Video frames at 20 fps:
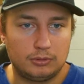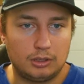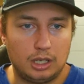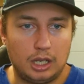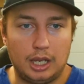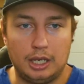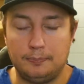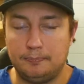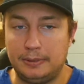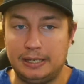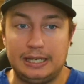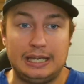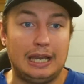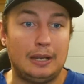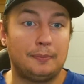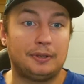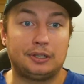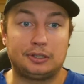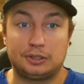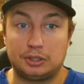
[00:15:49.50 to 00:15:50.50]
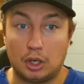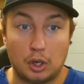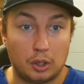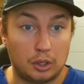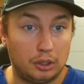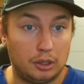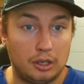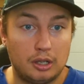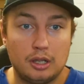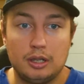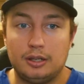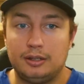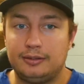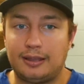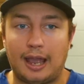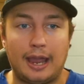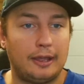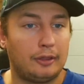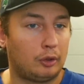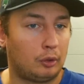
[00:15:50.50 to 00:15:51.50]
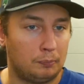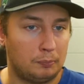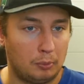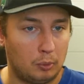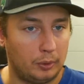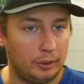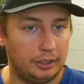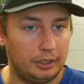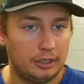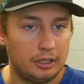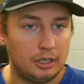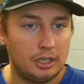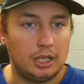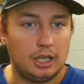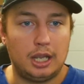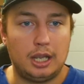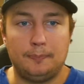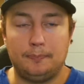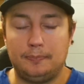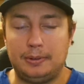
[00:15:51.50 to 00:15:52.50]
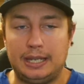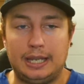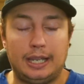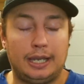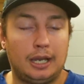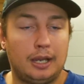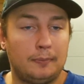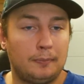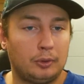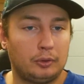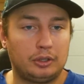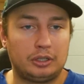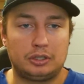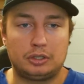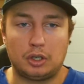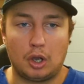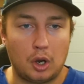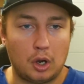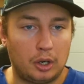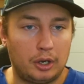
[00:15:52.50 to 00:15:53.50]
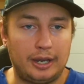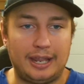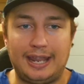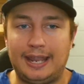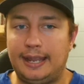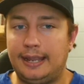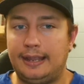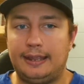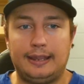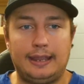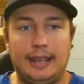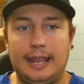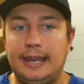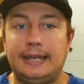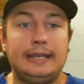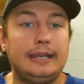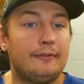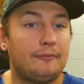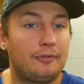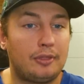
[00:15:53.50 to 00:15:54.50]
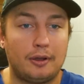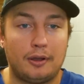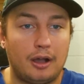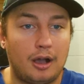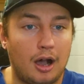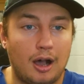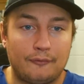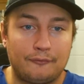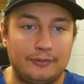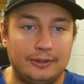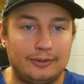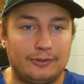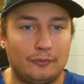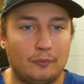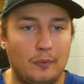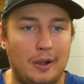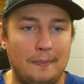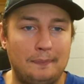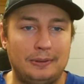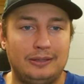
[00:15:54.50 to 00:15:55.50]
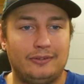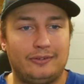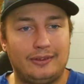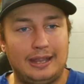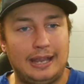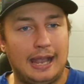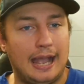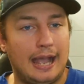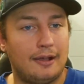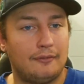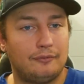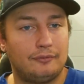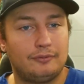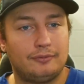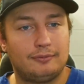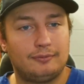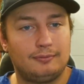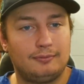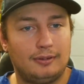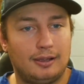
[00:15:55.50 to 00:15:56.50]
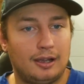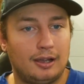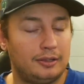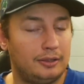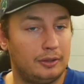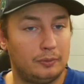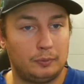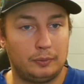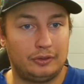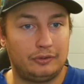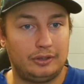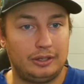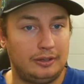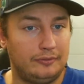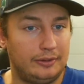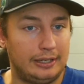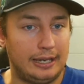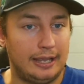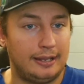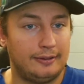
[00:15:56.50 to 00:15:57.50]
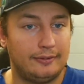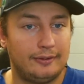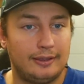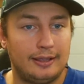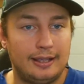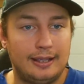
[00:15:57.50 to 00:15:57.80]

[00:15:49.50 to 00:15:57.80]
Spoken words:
and being able to guard Tyler Boyd and being able to guard any of the offensive weapons they have on the receiving end.